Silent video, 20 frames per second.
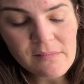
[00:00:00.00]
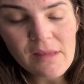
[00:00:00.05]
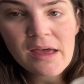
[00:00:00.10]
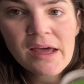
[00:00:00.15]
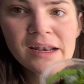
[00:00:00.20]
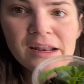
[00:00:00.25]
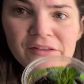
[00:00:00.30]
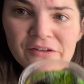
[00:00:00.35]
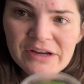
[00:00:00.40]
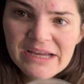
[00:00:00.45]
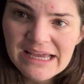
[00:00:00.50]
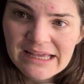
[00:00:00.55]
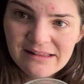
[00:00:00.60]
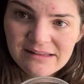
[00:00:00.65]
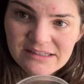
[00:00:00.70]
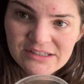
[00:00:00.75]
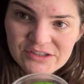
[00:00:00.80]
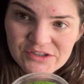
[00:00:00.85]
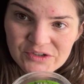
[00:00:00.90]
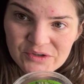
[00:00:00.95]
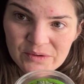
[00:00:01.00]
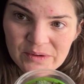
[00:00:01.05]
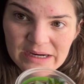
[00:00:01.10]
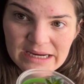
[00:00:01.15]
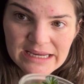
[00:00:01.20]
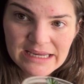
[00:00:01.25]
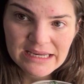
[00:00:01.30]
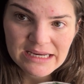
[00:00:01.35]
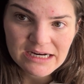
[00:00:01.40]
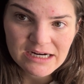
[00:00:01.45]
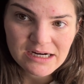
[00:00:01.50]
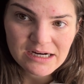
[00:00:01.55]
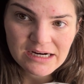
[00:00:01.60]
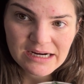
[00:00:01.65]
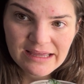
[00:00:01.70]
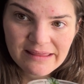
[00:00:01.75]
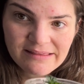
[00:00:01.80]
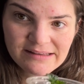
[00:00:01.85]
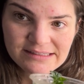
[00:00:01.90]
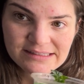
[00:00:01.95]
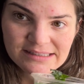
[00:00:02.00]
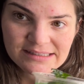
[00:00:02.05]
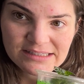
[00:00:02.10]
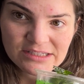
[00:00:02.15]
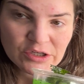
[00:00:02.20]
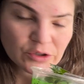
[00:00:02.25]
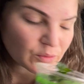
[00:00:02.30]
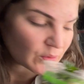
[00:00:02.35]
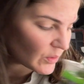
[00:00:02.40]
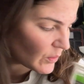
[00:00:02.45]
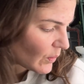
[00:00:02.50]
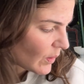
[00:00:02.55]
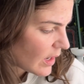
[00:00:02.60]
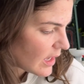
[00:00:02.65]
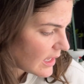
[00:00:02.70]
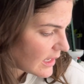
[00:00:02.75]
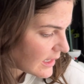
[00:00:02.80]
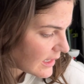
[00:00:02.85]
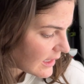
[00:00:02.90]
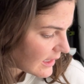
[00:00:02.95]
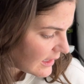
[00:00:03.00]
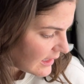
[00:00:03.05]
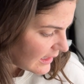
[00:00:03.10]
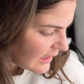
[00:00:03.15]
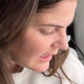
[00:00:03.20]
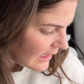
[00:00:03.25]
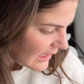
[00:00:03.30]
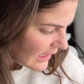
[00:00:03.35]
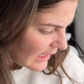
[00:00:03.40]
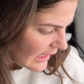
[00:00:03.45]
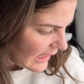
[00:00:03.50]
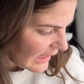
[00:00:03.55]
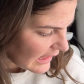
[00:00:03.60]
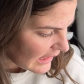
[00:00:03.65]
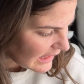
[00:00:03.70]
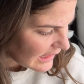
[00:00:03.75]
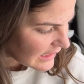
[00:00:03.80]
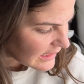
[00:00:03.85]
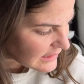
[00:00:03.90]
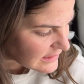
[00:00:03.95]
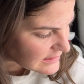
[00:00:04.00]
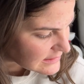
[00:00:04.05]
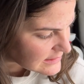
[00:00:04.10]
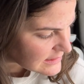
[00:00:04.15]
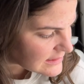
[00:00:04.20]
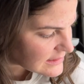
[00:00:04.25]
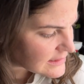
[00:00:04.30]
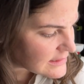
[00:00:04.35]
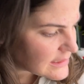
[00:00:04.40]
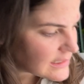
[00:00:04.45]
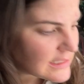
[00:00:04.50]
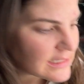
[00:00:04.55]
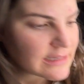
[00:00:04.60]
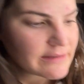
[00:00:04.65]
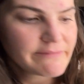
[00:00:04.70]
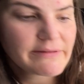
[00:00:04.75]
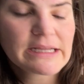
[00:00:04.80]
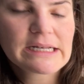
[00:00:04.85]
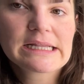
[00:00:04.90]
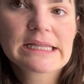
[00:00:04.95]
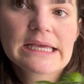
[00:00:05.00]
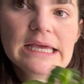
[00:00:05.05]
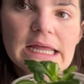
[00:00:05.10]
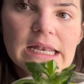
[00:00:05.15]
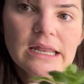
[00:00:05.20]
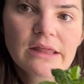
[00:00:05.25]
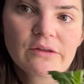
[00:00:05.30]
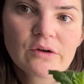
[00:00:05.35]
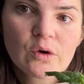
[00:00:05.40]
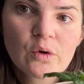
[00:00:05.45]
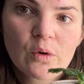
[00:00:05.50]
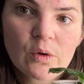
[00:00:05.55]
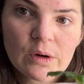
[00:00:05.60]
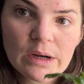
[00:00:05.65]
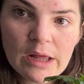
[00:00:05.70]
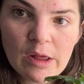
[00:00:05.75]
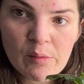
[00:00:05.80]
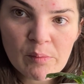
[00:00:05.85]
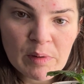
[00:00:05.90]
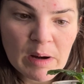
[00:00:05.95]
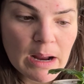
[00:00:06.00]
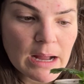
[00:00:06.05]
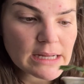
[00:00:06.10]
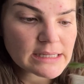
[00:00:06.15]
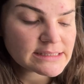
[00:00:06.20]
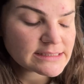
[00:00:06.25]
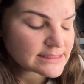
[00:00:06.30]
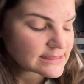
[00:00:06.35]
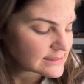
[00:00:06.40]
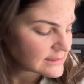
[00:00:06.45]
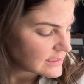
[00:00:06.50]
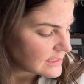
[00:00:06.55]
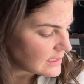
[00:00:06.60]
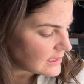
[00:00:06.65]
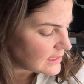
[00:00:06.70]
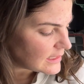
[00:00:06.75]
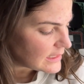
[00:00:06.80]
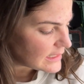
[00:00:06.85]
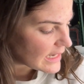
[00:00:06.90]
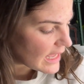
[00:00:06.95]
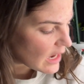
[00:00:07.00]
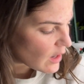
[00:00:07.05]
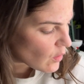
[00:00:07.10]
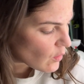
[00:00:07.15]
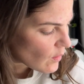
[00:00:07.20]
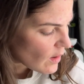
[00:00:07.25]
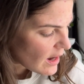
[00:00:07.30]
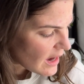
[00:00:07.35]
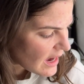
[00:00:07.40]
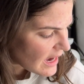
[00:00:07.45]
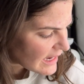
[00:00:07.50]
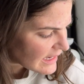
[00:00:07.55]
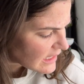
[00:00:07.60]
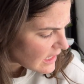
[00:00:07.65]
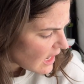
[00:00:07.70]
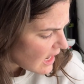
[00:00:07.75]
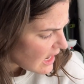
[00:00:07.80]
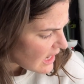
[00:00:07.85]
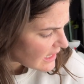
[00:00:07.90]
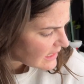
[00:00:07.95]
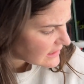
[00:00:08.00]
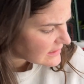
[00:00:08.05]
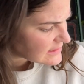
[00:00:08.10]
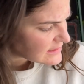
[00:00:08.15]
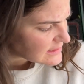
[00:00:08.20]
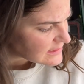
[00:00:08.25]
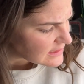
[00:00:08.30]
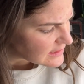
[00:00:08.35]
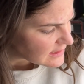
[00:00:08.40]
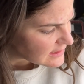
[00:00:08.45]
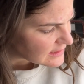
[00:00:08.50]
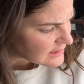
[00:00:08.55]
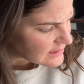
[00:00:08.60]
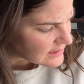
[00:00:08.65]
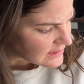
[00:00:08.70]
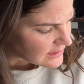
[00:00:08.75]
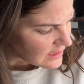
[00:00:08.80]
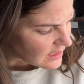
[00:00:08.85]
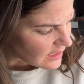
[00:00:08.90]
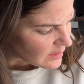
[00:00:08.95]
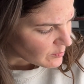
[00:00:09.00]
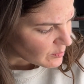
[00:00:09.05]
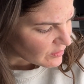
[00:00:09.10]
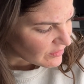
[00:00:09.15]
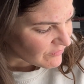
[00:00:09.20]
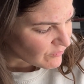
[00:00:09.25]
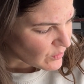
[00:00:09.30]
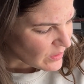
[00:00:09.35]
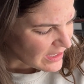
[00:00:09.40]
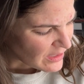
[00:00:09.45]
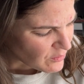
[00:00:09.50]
Another Caitlyn's Joy here. Again, this is a newer one. And finally, another Cornel Bronze. Now, I believe we had